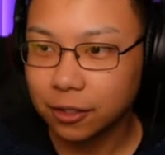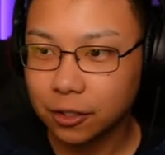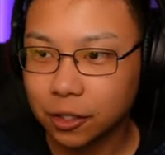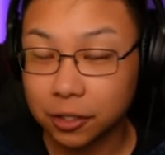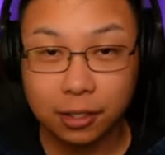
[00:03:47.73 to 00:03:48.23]

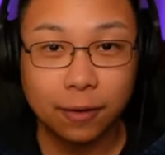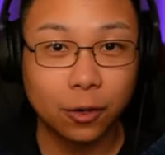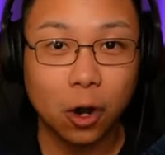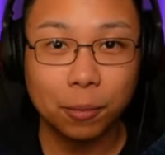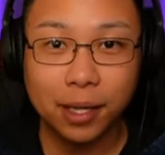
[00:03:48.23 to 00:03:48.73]
just to
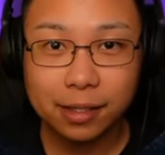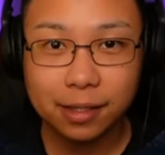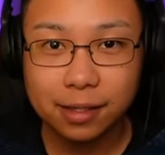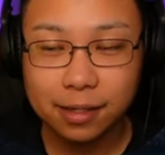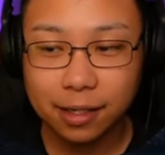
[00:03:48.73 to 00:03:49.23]
cover all
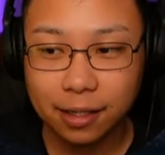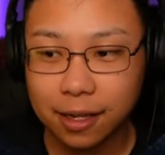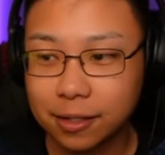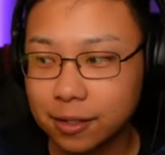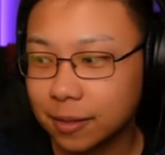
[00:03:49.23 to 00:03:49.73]
bases in
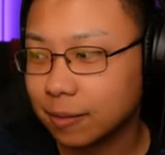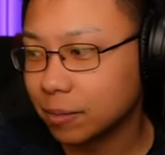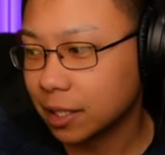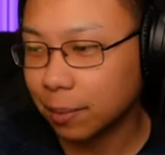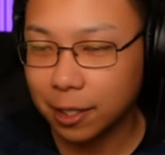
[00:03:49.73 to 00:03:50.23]
case
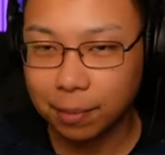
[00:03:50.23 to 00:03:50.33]
somebody